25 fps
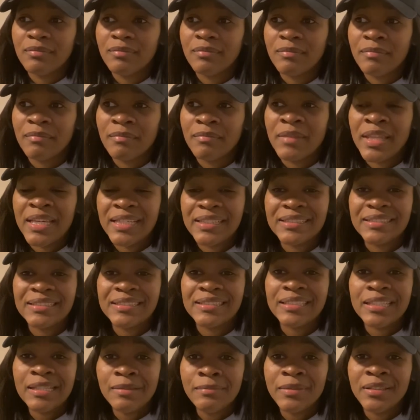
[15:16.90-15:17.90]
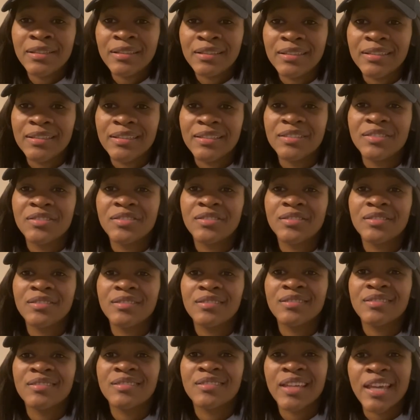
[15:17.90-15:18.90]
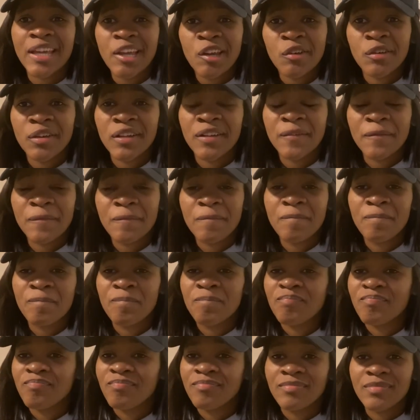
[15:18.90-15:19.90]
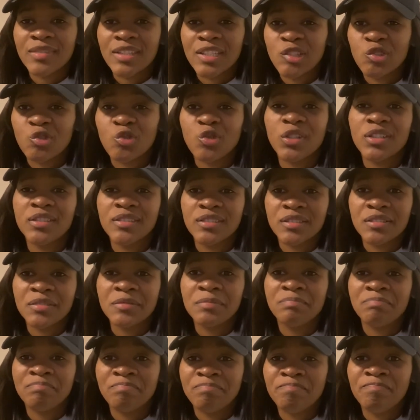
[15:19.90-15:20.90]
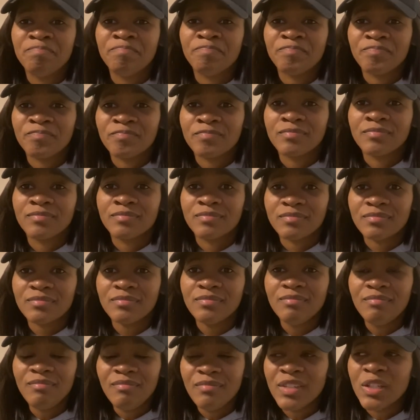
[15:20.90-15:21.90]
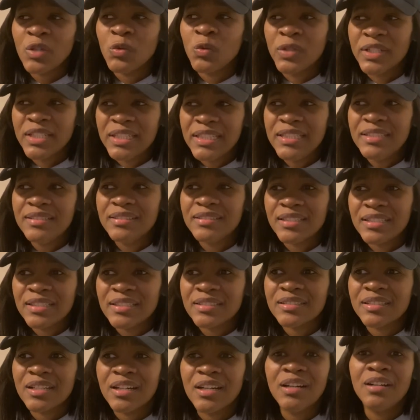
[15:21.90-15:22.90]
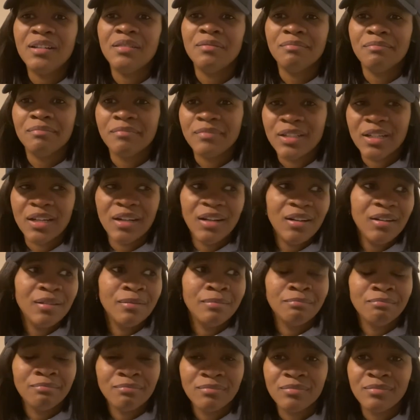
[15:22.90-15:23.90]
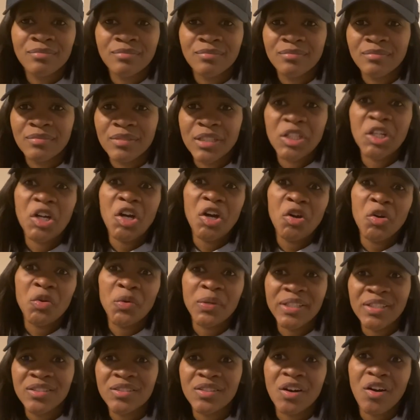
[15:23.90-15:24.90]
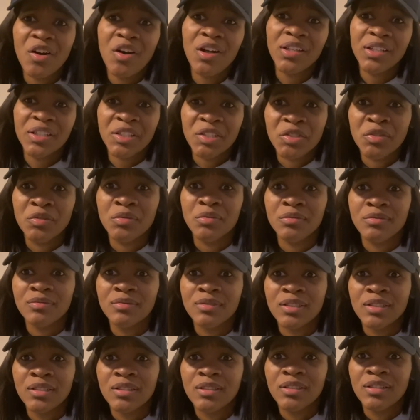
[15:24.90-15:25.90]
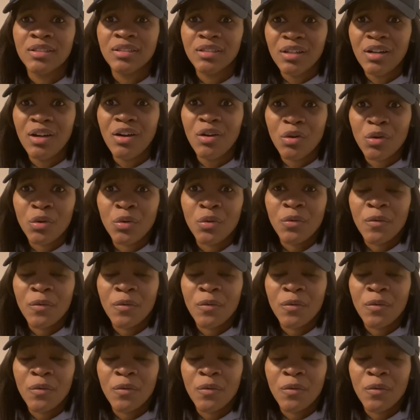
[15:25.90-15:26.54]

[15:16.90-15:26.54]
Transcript: that seemingly is scary, trust him. When he says, come, come, go, he's calling you. Go